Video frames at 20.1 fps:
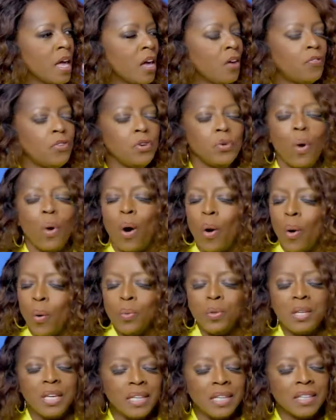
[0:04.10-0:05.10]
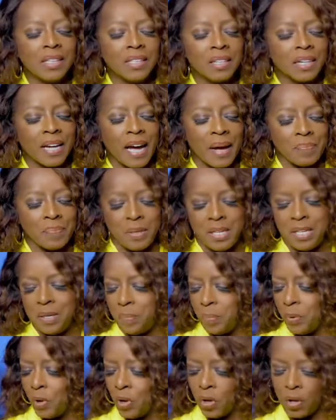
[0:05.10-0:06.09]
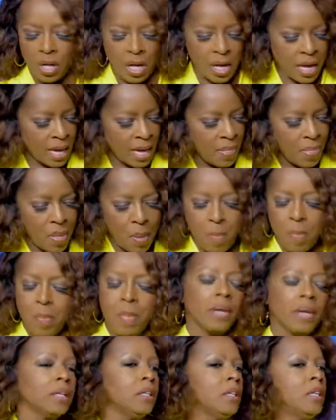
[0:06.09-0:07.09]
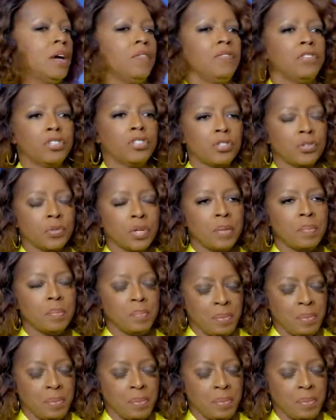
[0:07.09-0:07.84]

if you only look at people in the middle of the street